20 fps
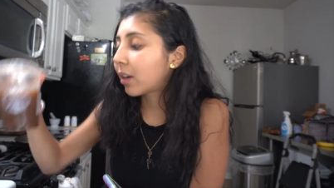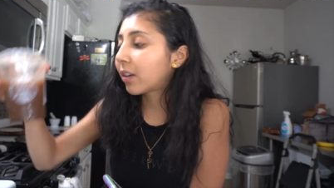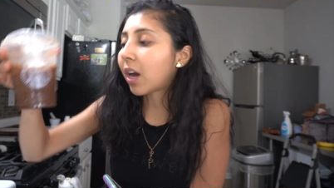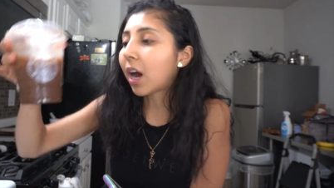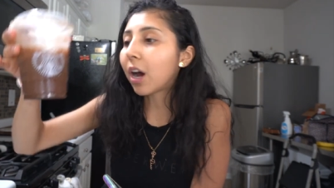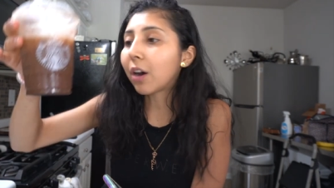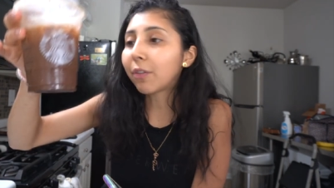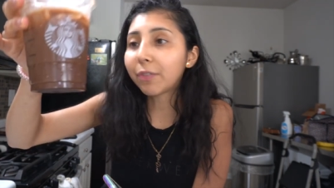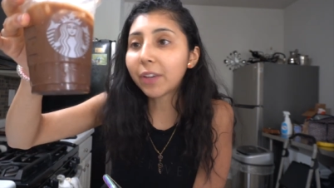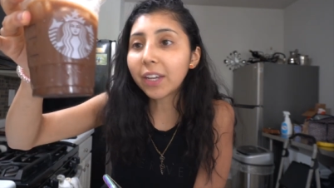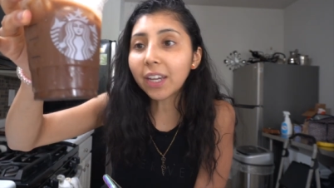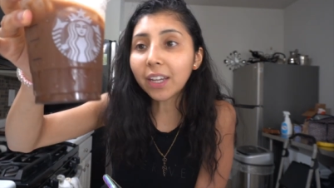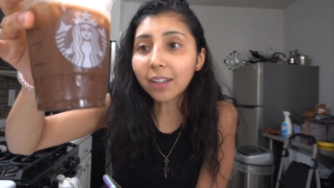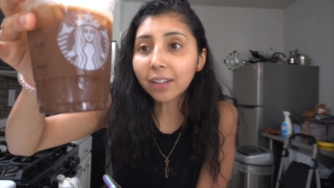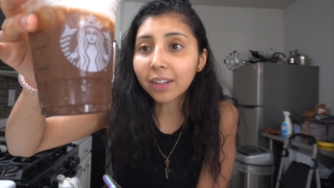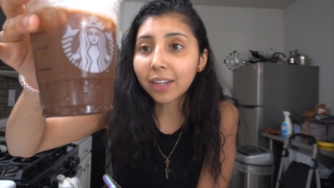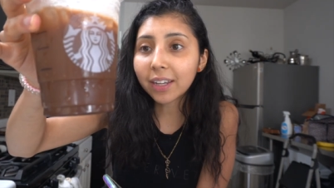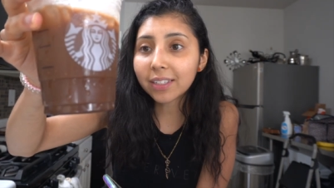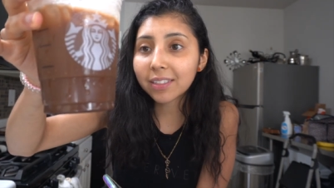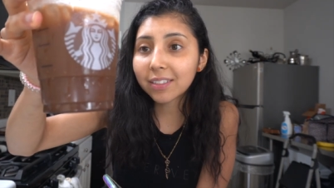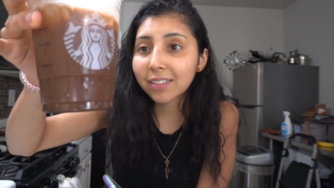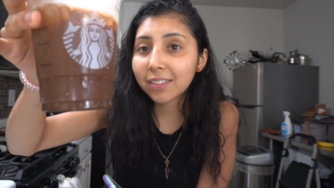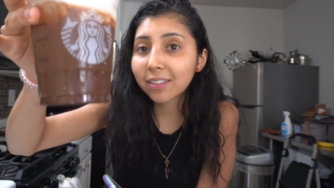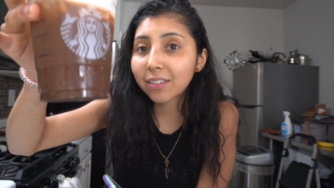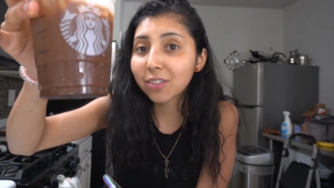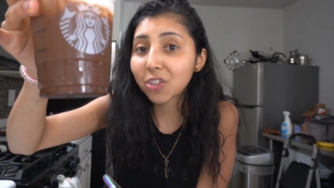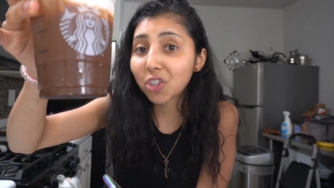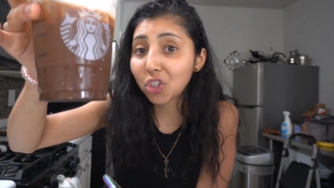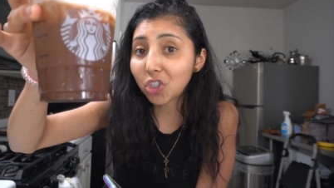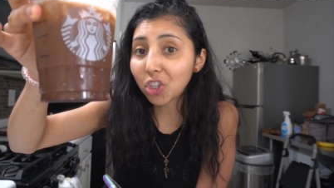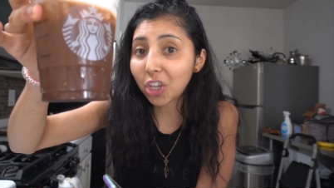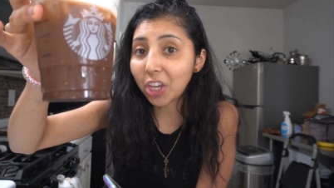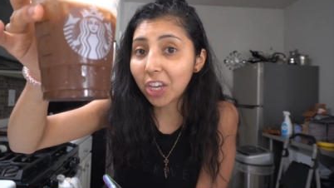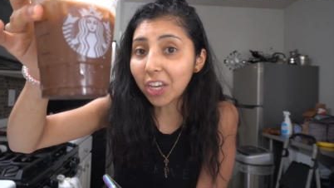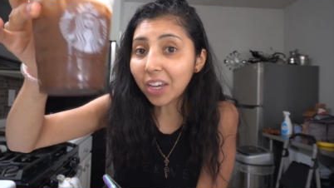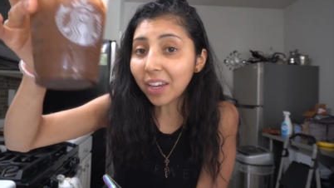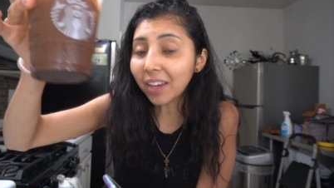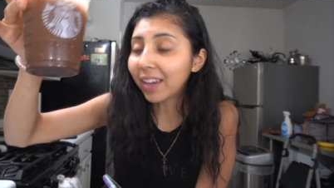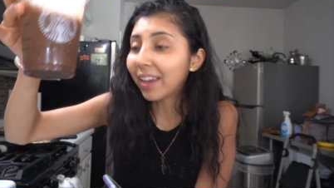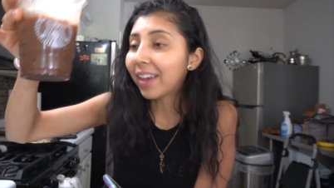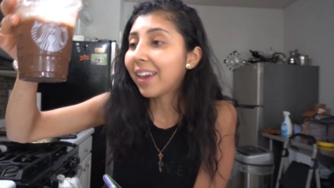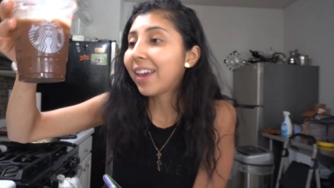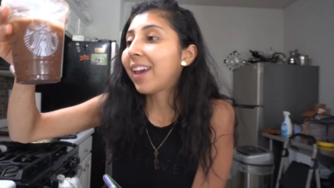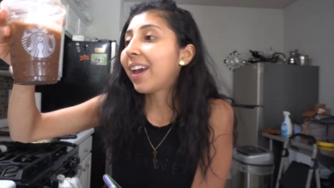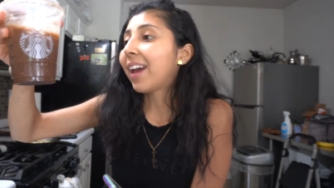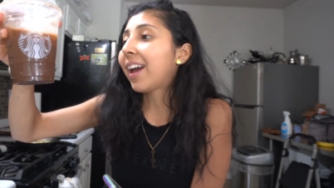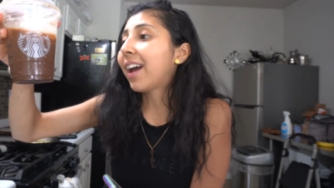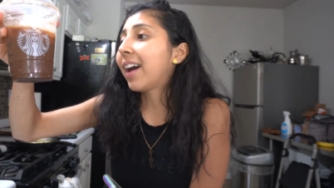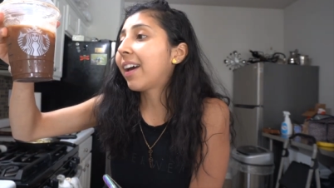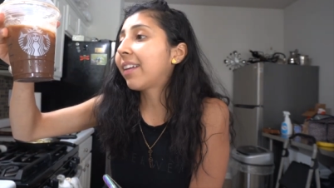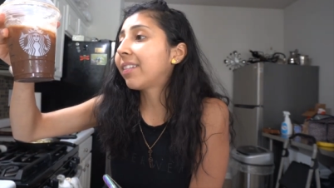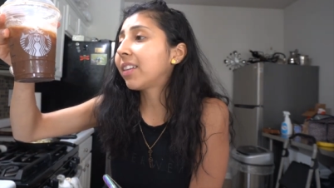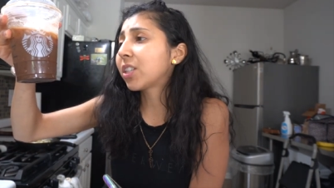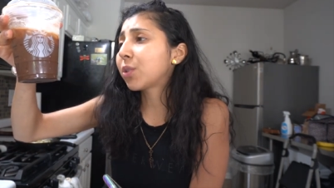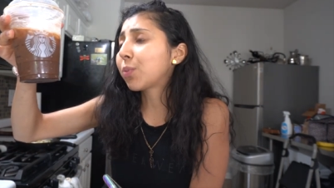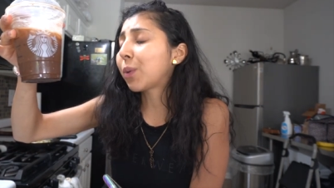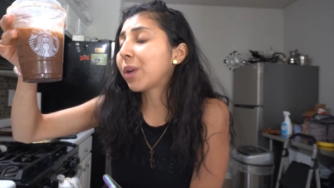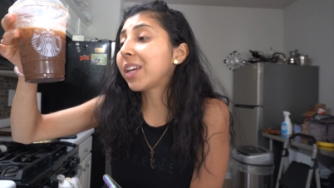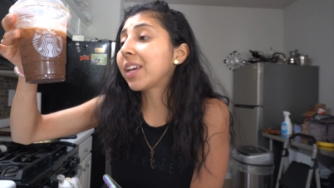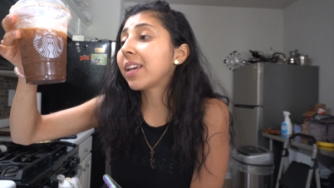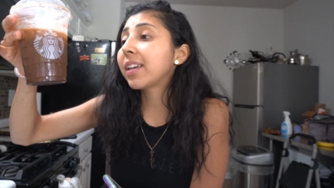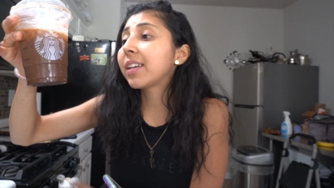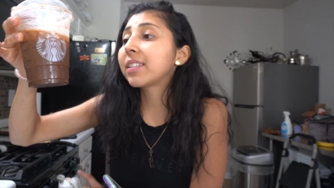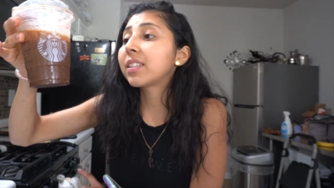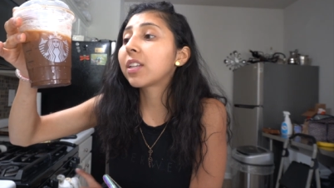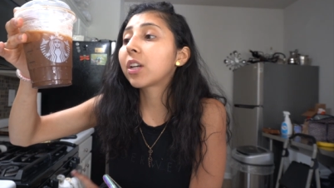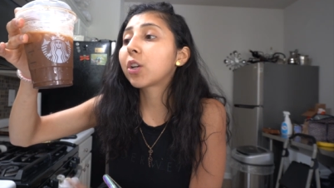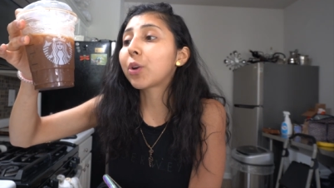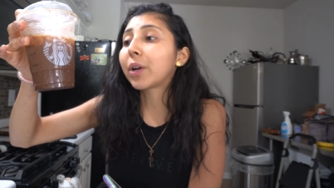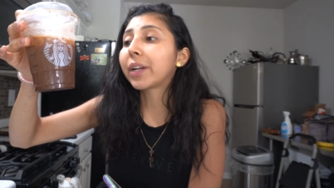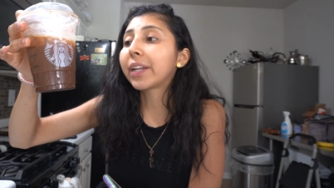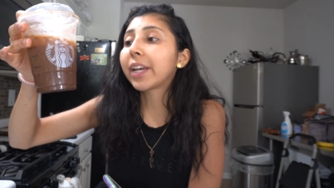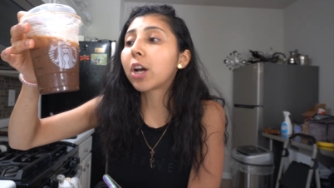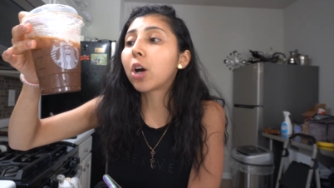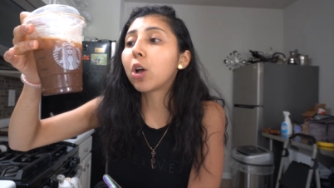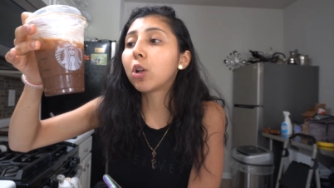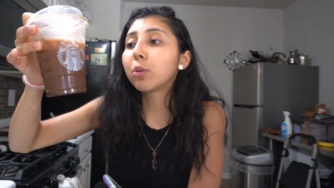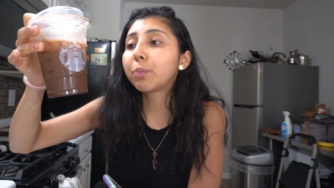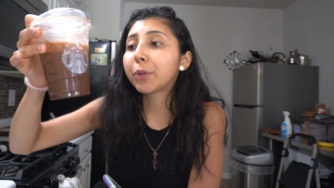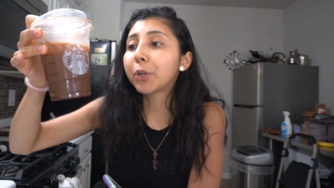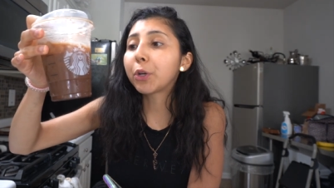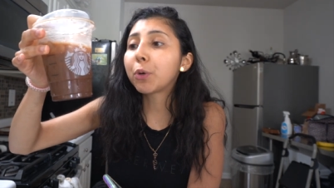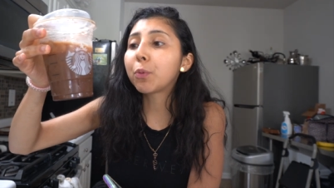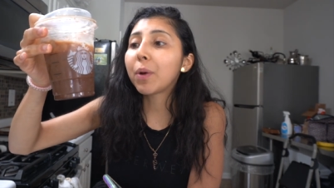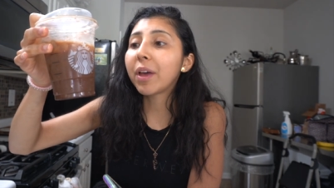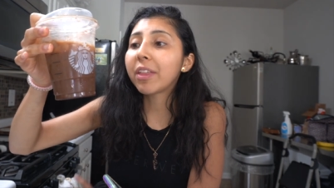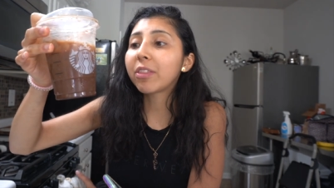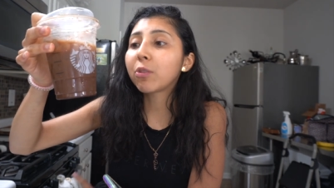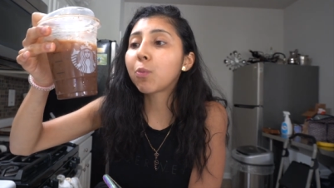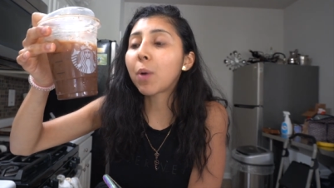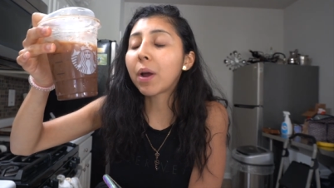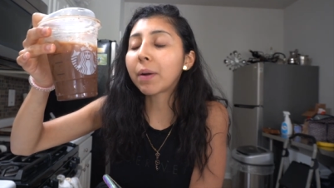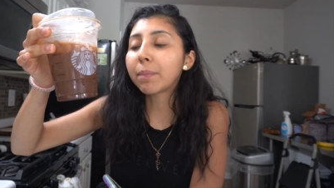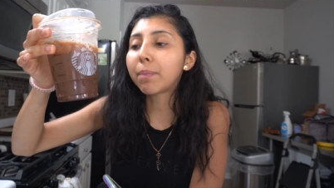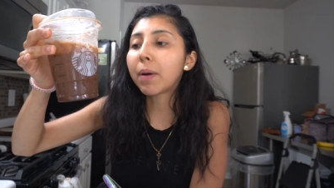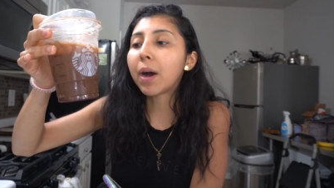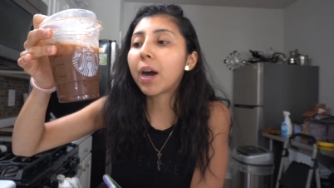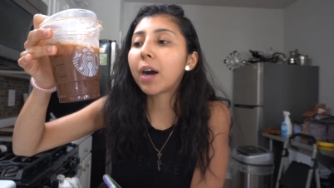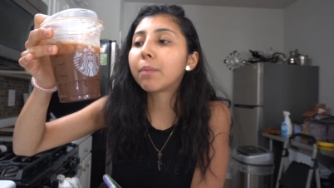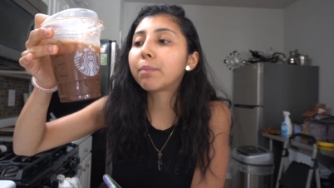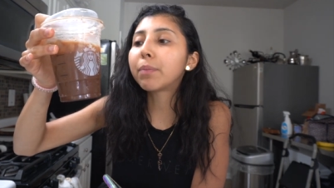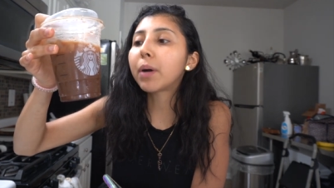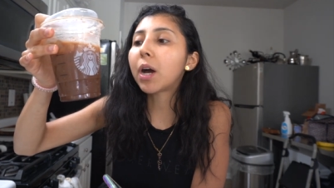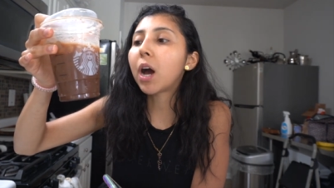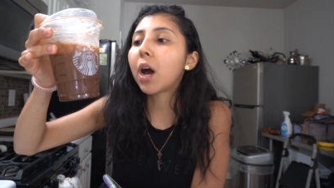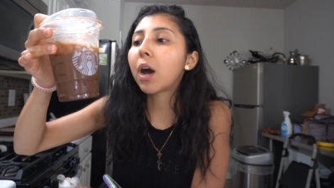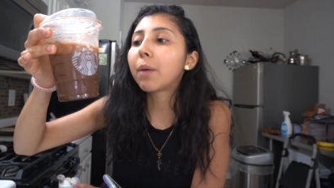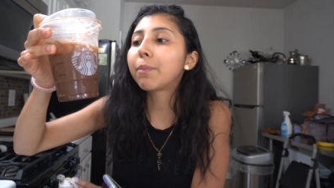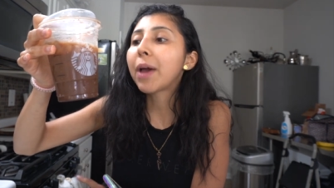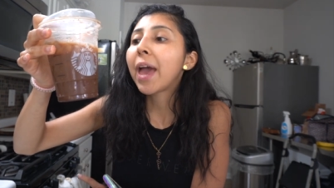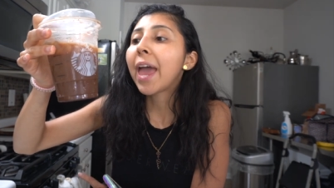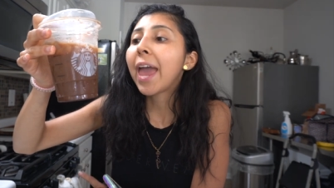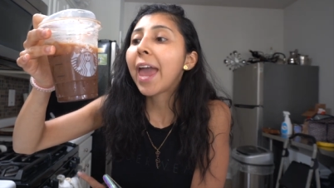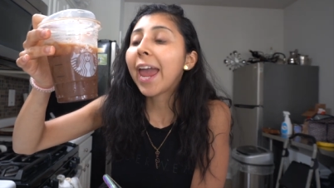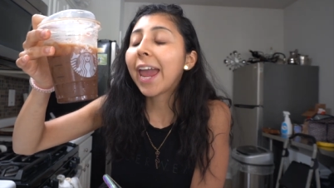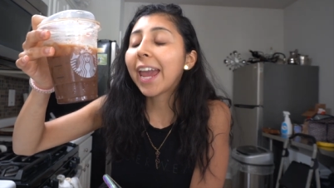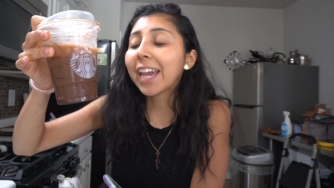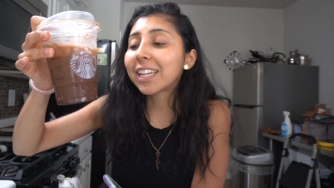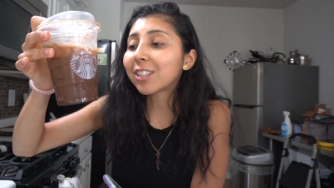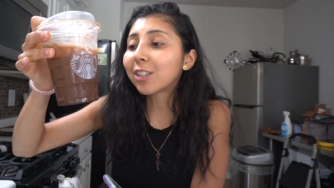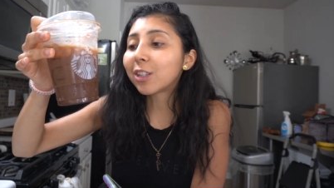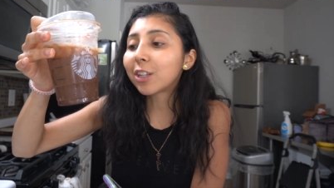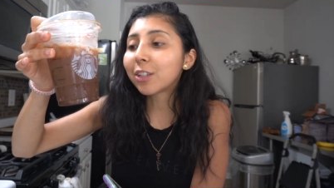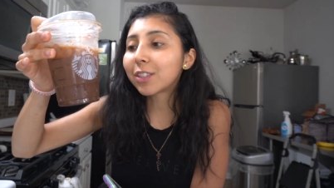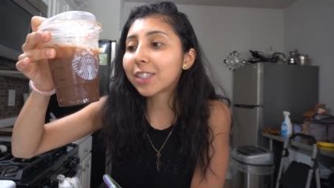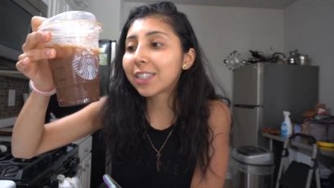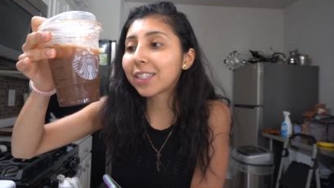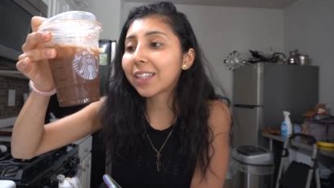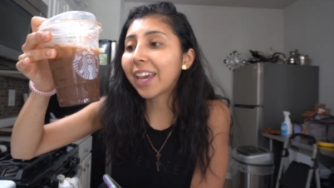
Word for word: coffee is c and this one is a grande cold brew with one pump up hazelnut,